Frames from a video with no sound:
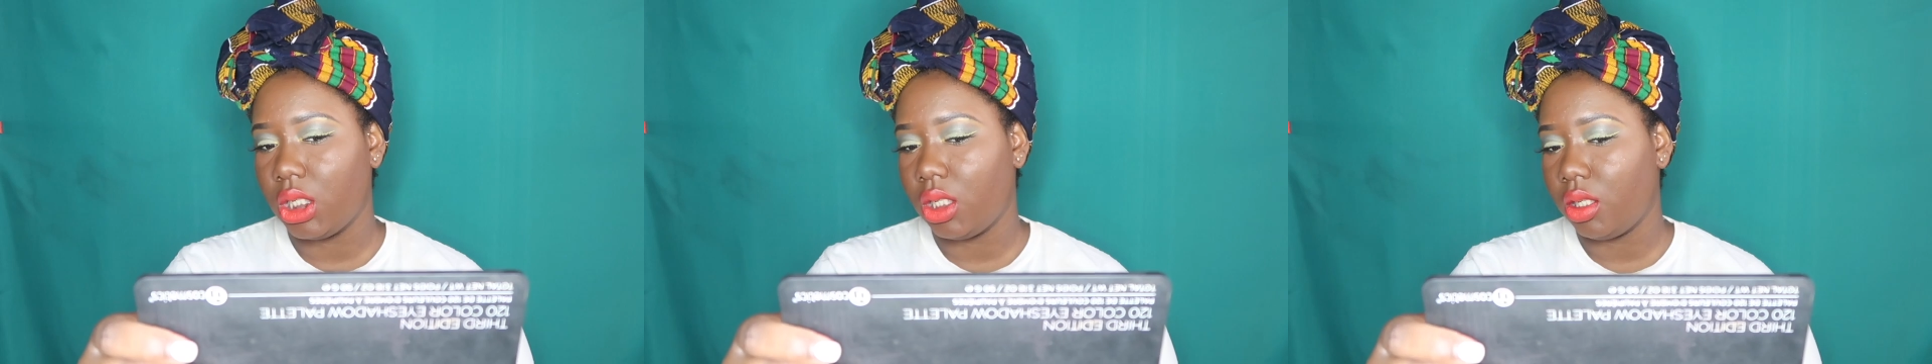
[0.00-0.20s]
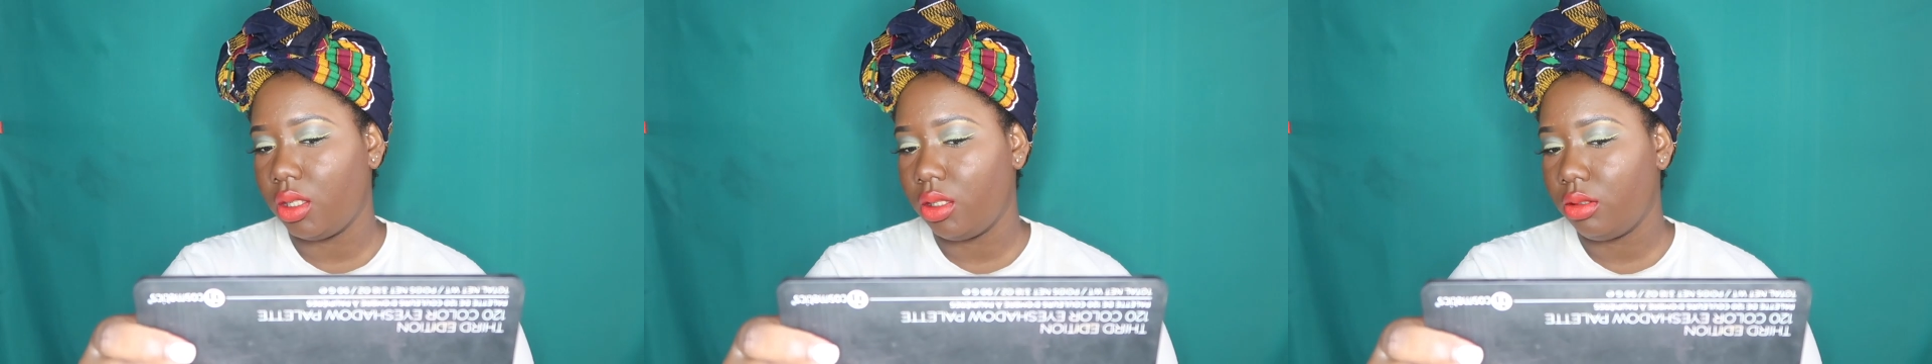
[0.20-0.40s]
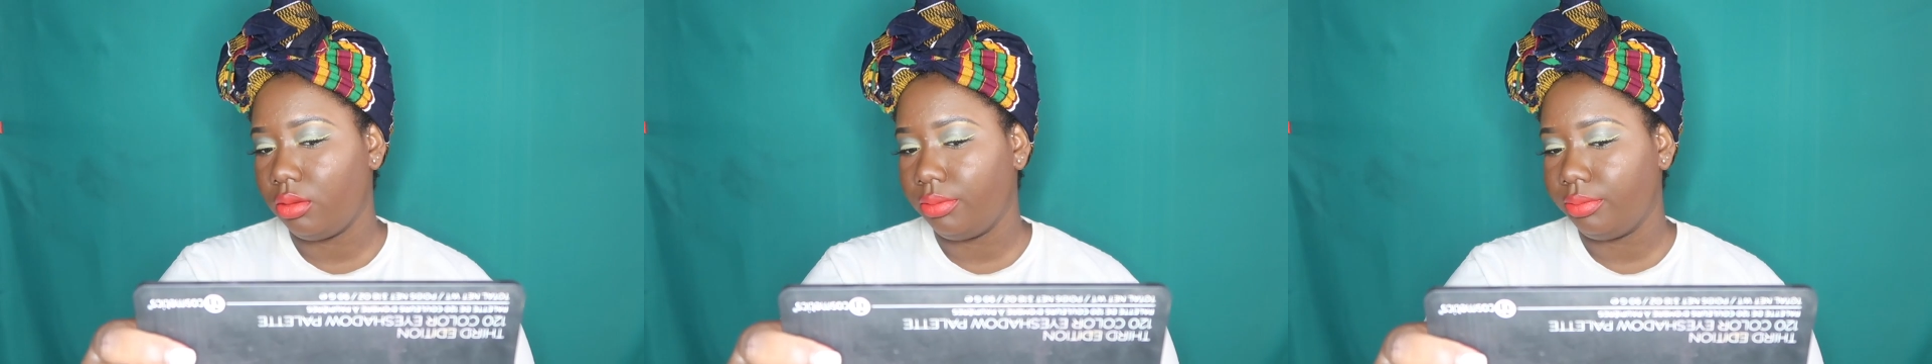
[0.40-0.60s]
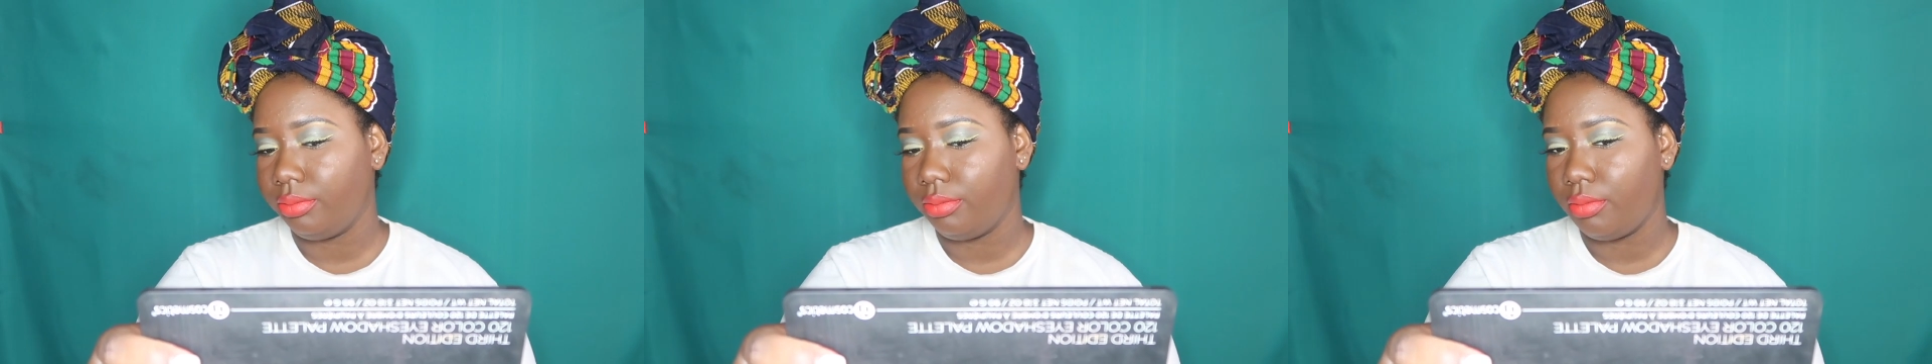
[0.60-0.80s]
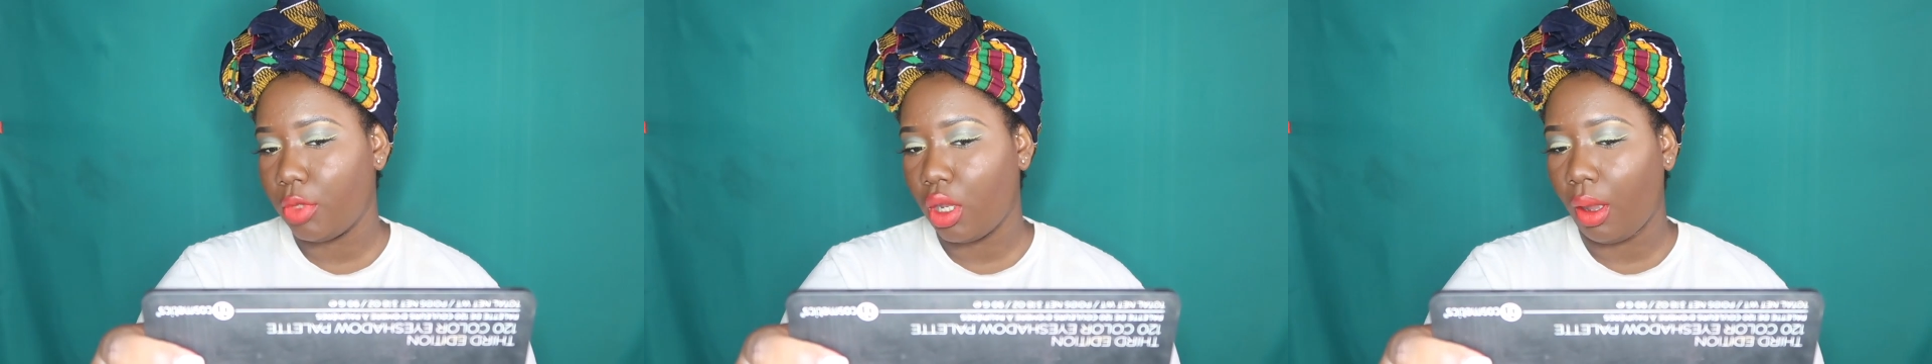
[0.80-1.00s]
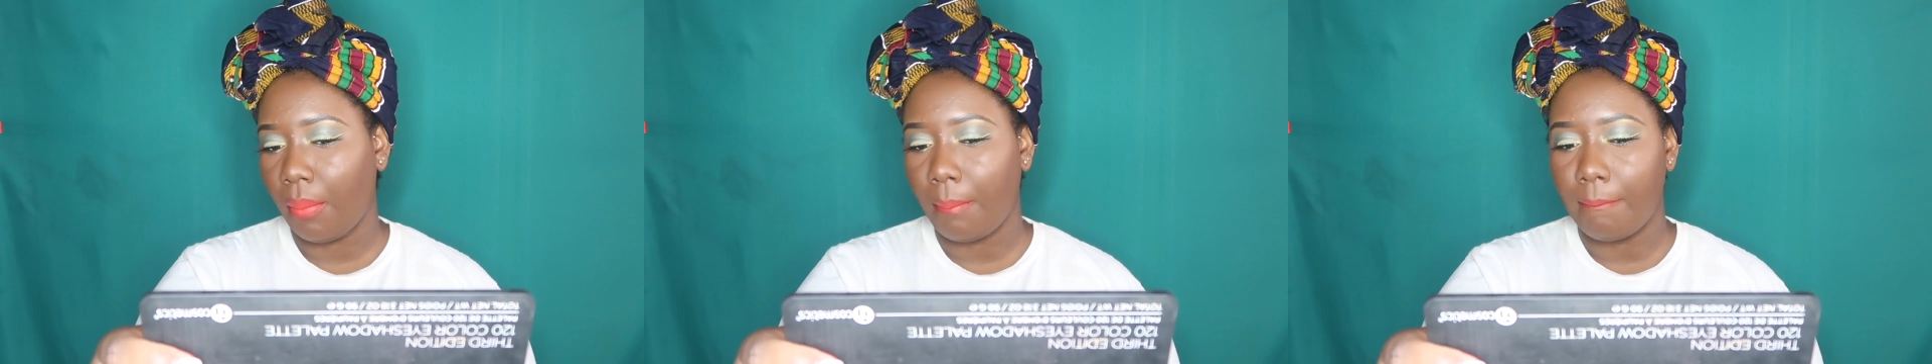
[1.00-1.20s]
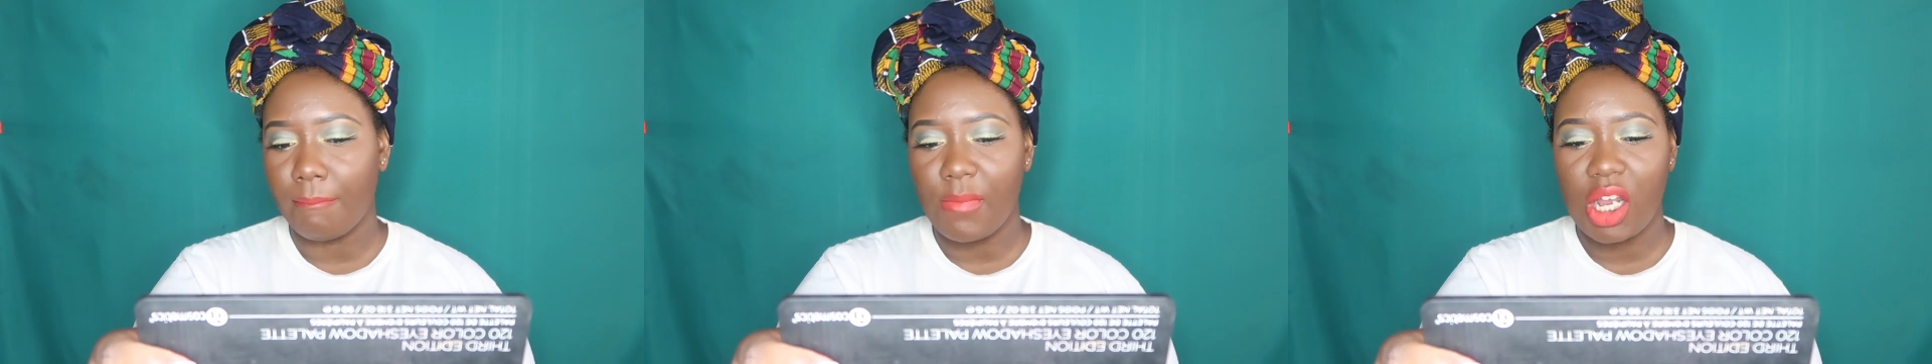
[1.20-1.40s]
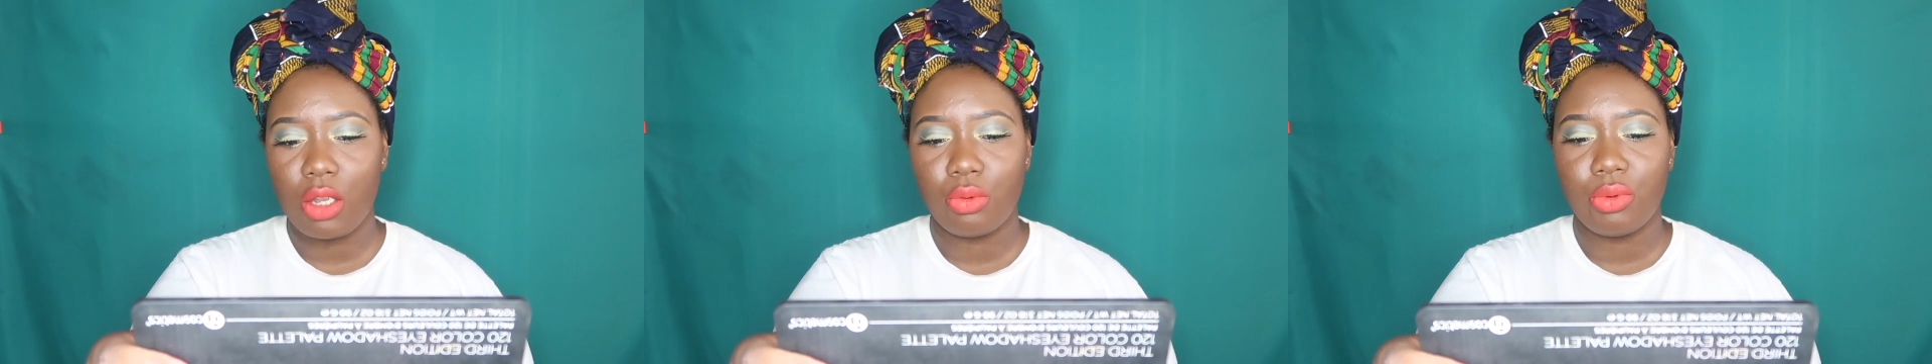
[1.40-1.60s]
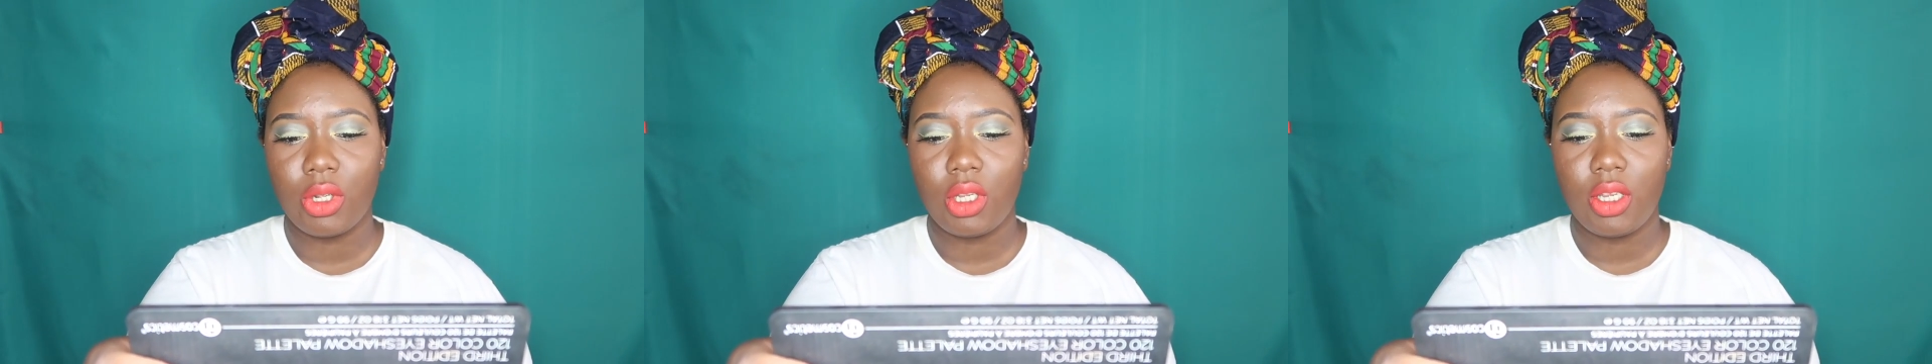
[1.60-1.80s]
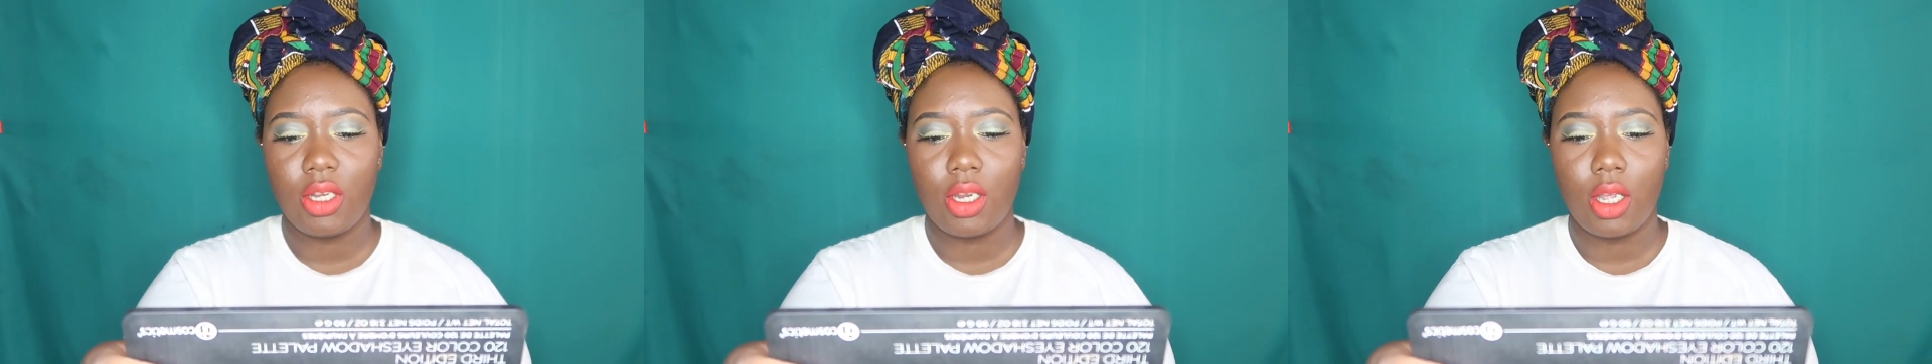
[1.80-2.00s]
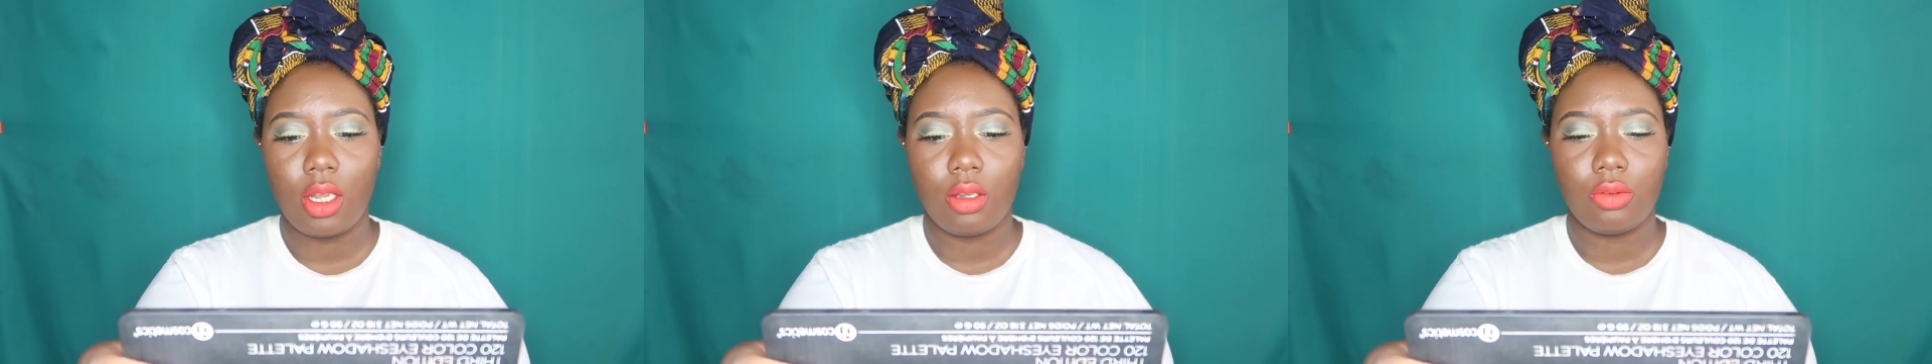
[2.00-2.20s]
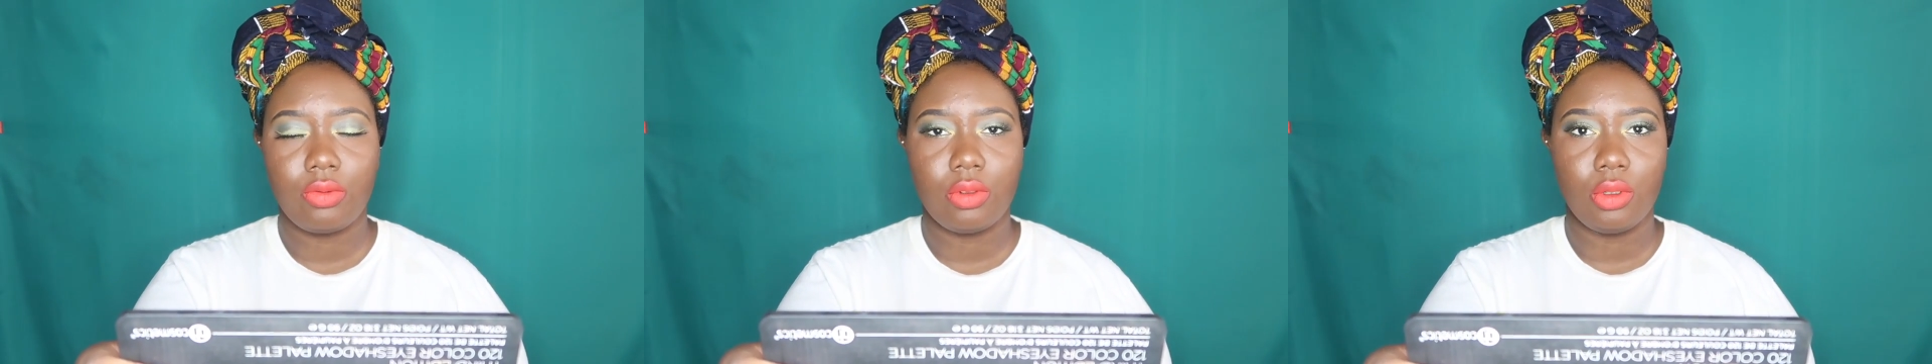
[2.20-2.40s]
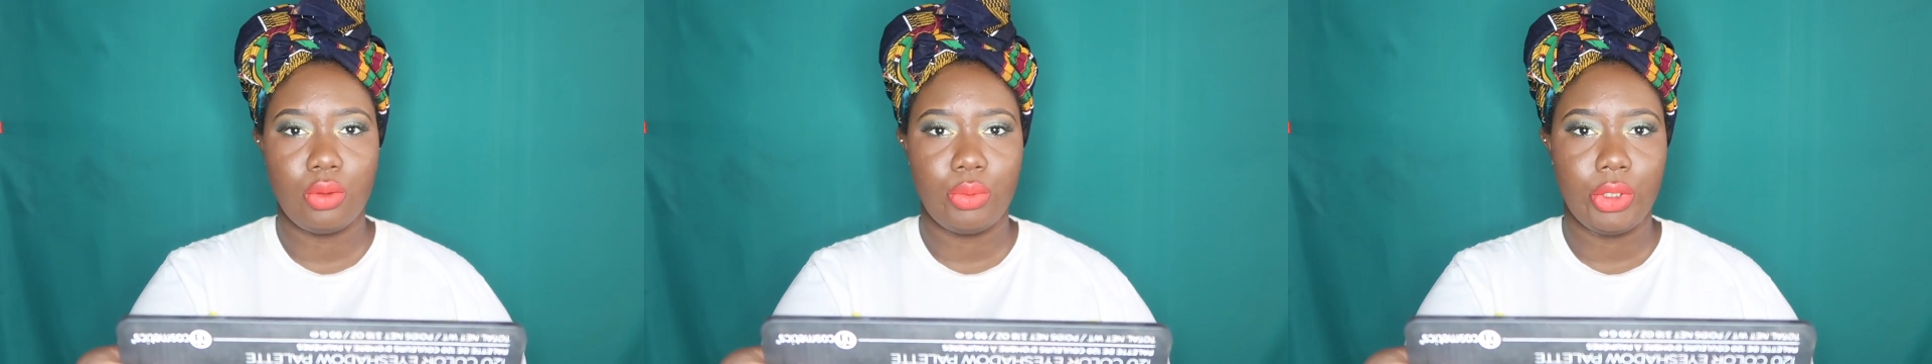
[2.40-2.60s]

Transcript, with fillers: it. Really colorful,